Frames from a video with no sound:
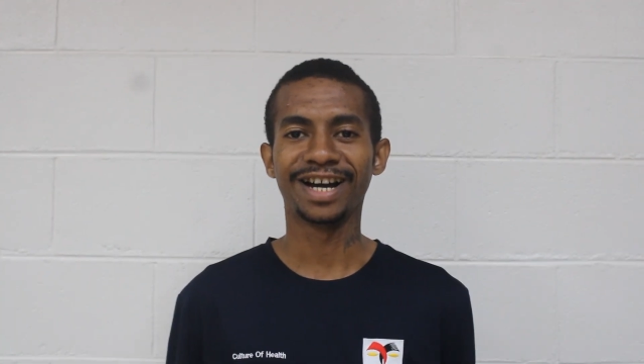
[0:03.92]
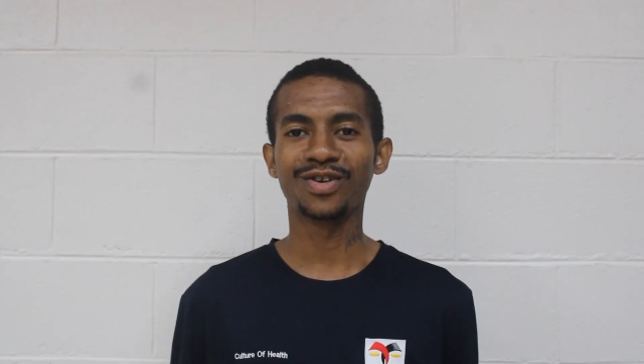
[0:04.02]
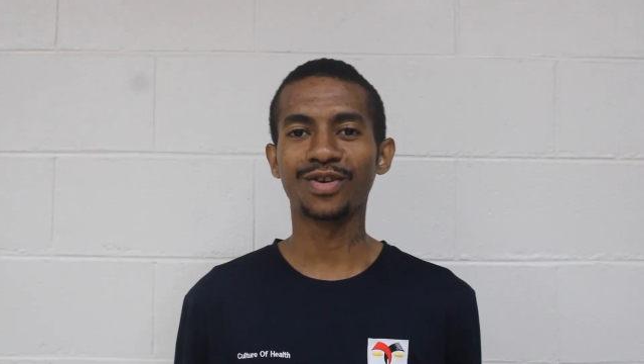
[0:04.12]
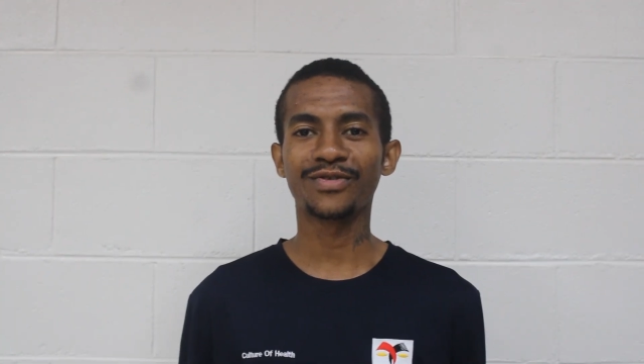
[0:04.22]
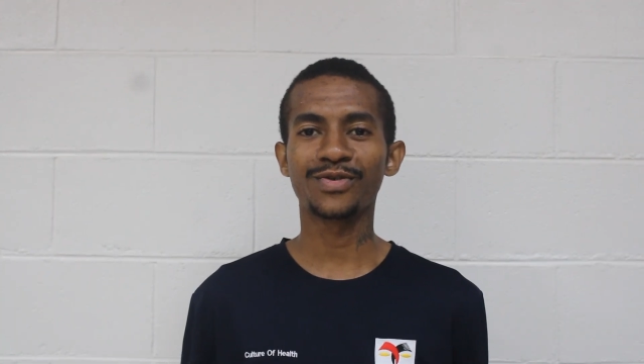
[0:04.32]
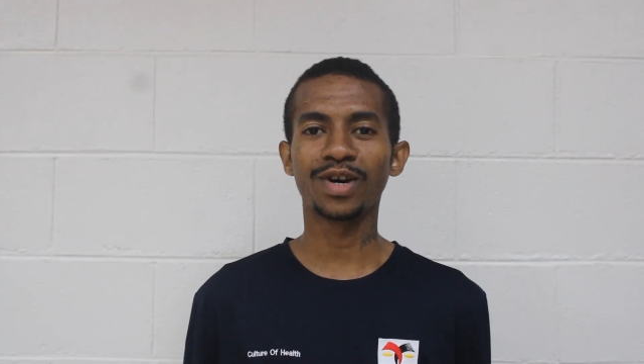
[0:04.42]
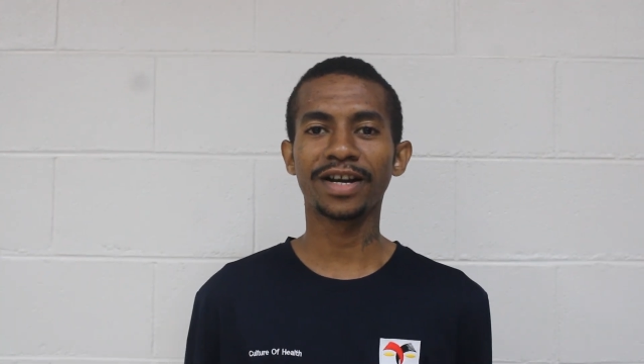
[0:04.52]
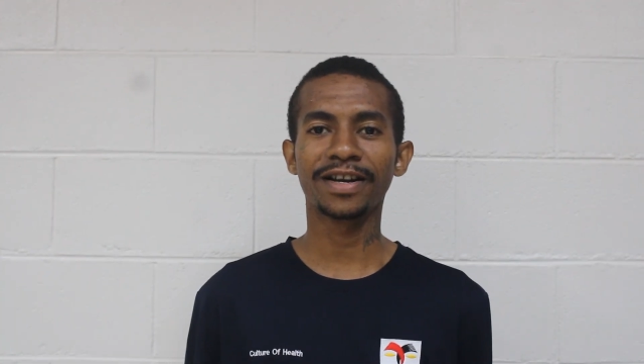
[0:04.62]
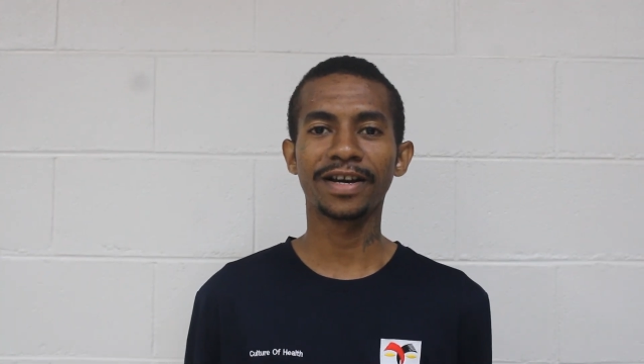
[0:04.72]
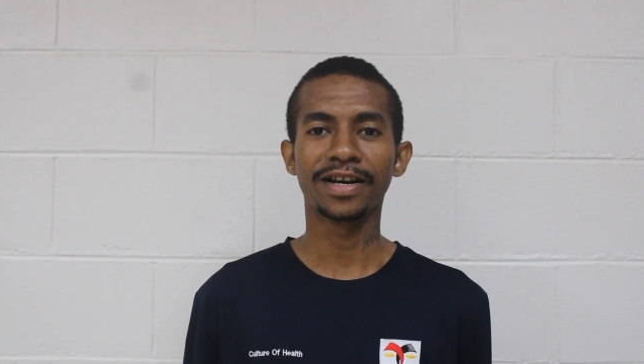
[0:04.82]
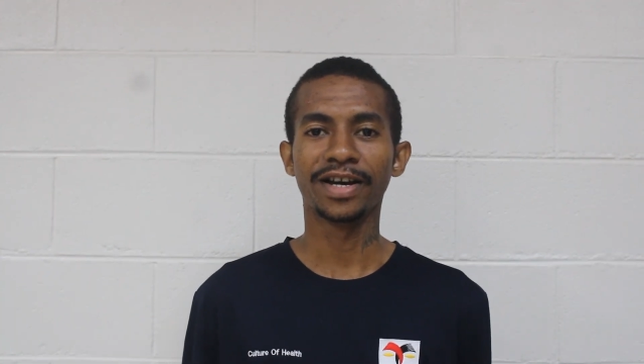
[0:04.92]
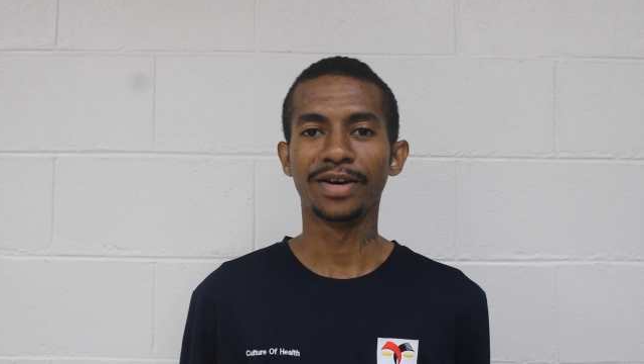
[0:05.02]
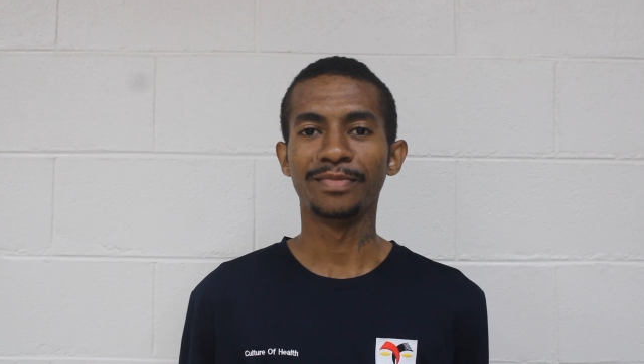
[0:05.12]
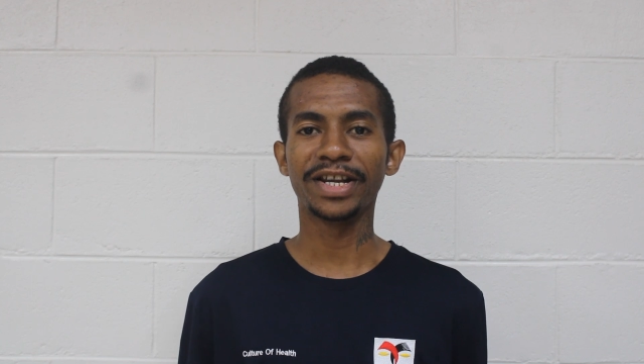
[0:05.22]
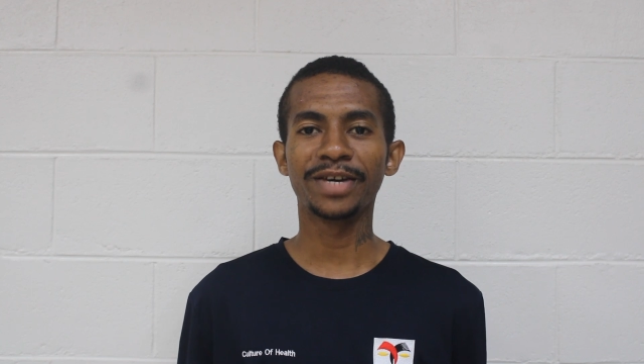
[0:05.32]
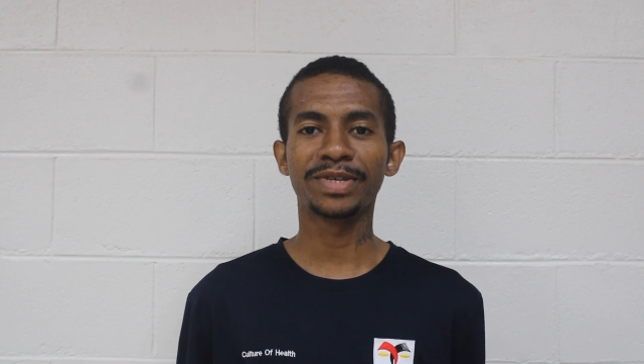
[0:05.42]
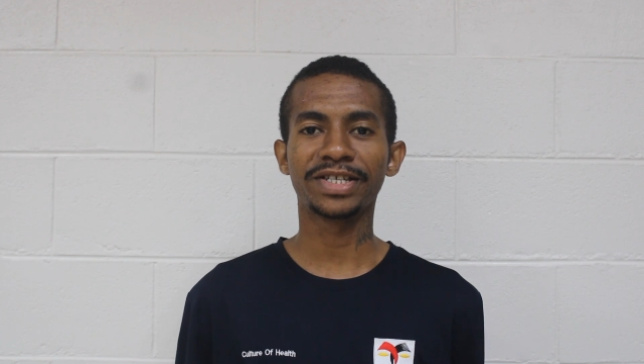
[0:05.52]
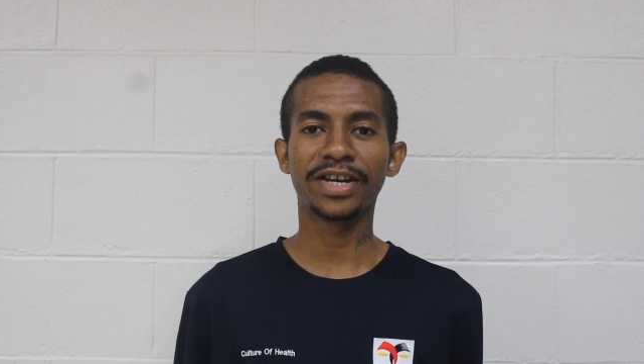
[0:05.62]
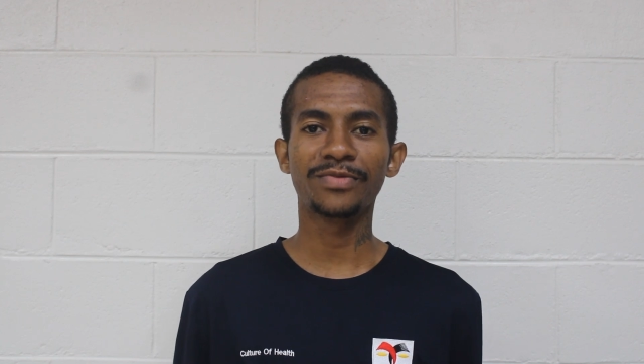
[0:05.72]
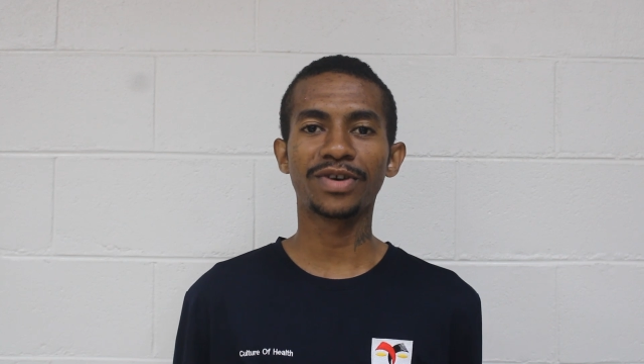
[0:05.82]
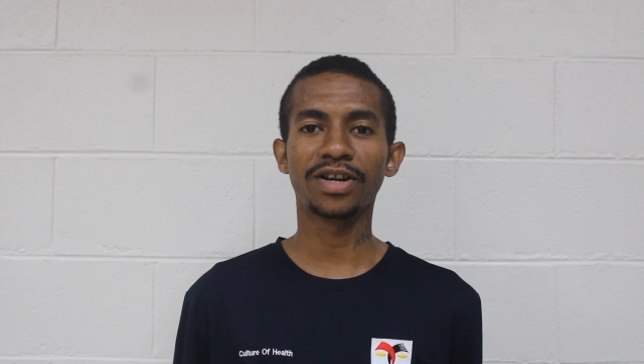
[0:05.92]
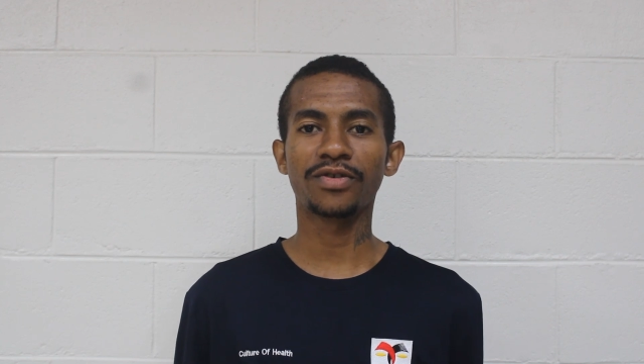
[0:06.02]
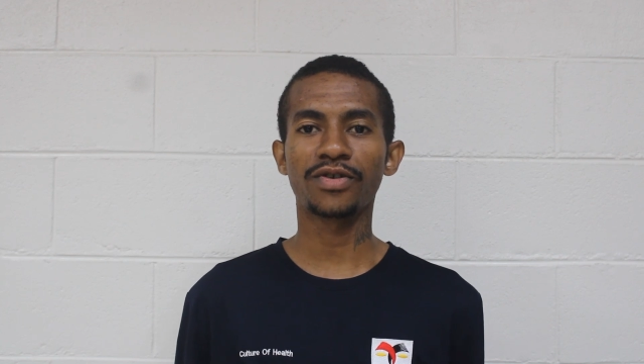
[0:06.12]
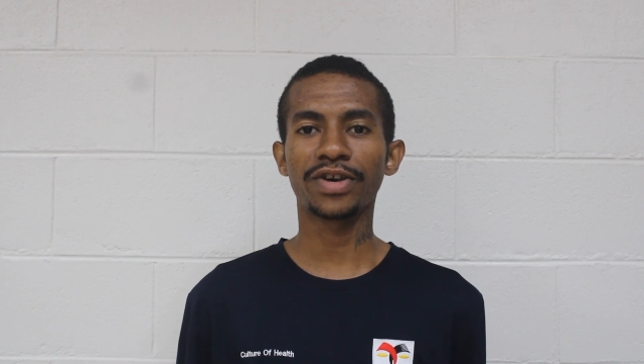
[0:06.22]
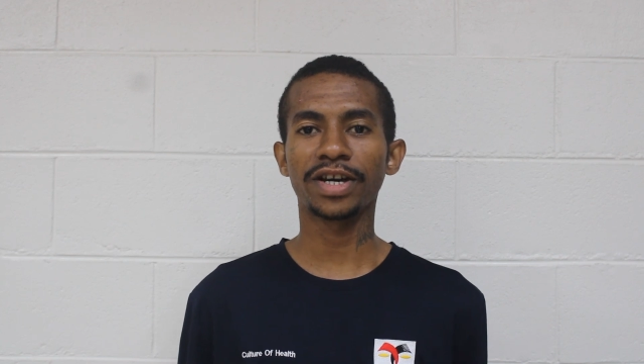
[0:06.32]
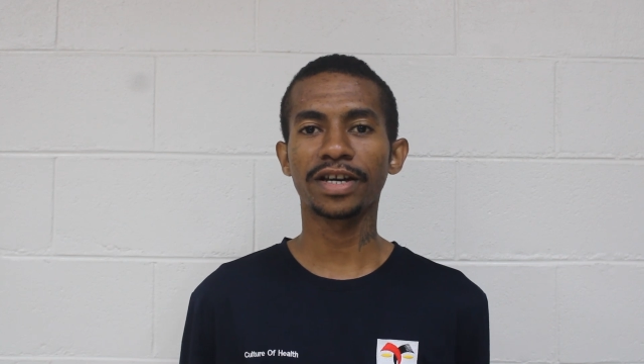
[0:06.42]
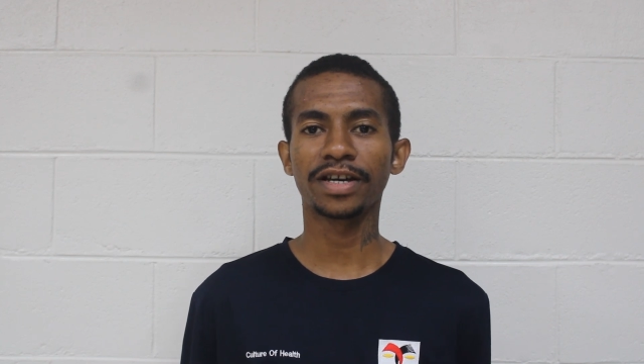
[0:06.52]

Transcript: Hello everyone, my name is Gabriel Arore